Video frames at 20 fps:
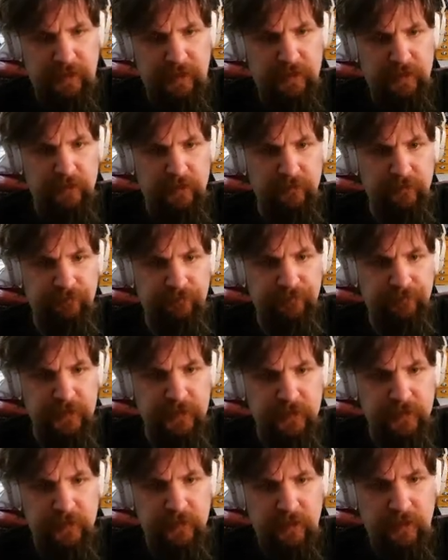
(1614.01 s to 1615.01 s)
can
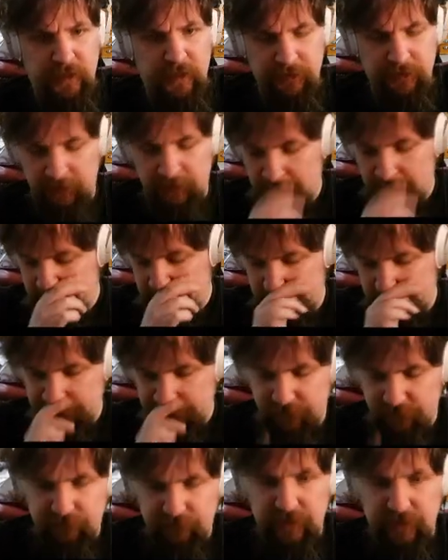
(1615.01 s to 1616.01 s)
unlock
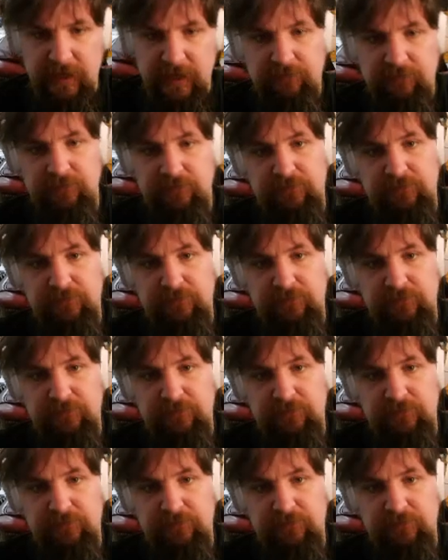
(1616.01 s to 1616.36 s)
as of yet.